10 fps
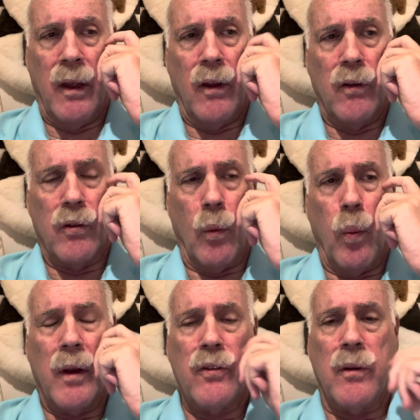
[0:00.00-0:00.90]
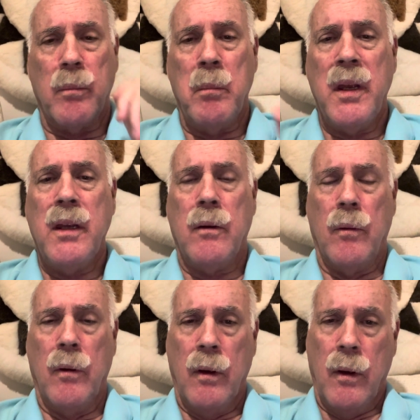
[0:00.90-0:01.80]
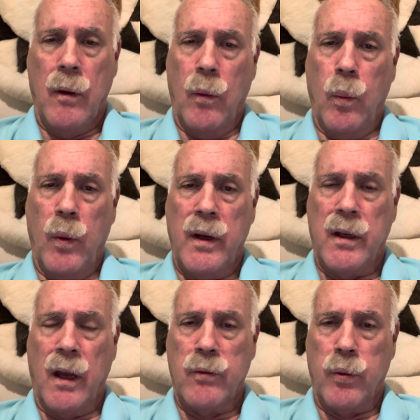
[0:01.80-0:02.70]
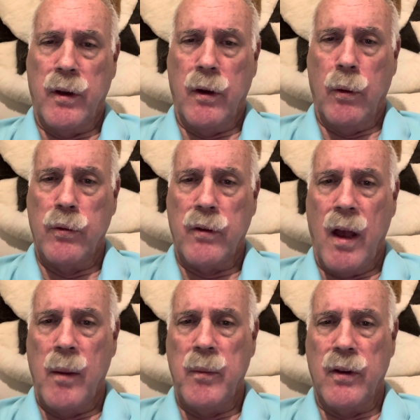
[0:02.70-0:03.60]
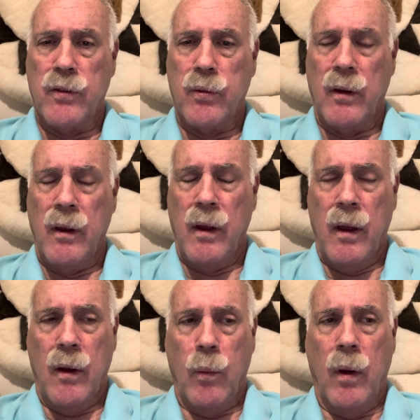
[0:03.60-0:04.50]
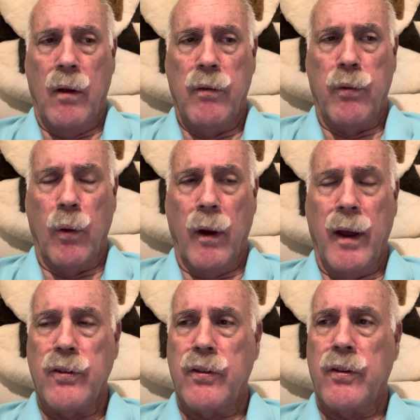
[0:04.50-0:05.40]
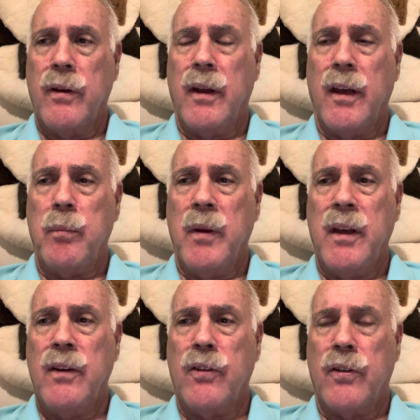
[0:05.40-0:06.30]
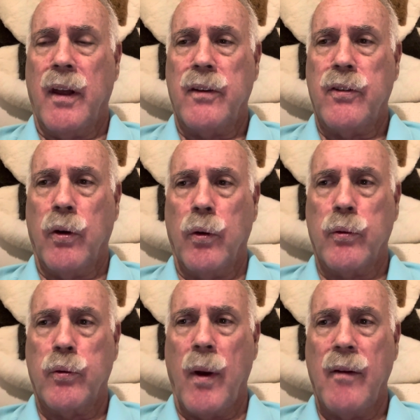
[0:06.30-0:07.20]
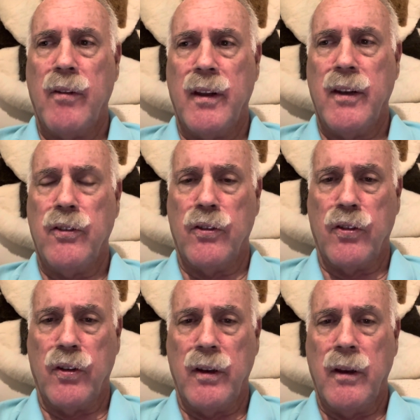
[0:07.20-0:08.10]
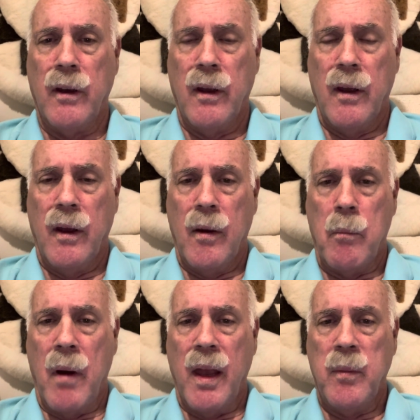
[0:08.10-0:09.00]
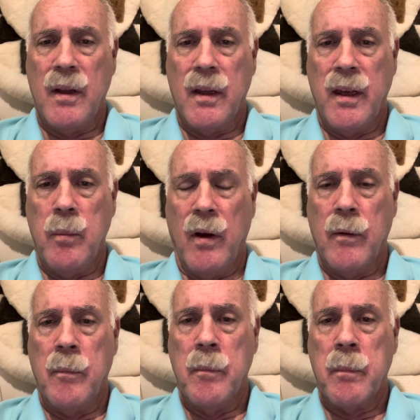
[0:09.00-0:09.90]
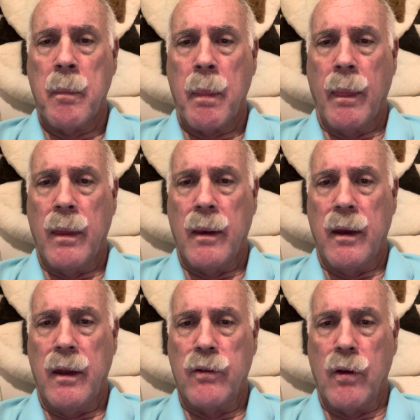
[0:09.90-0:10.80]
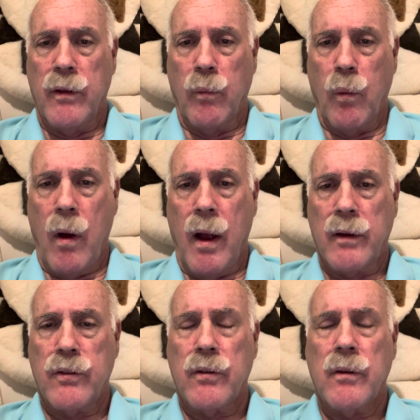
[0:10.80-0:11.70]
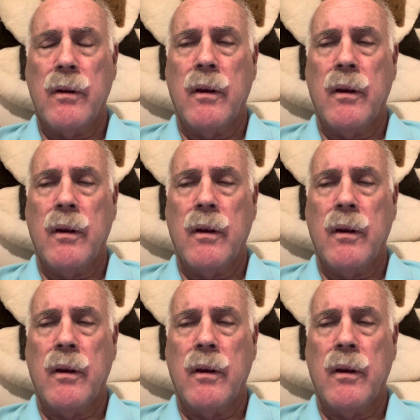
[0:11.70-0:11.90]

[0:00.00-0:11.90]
So what does it mean when a country goes communist? Well, for us, it means that her travel agency, Miami Lima, is on the rocks.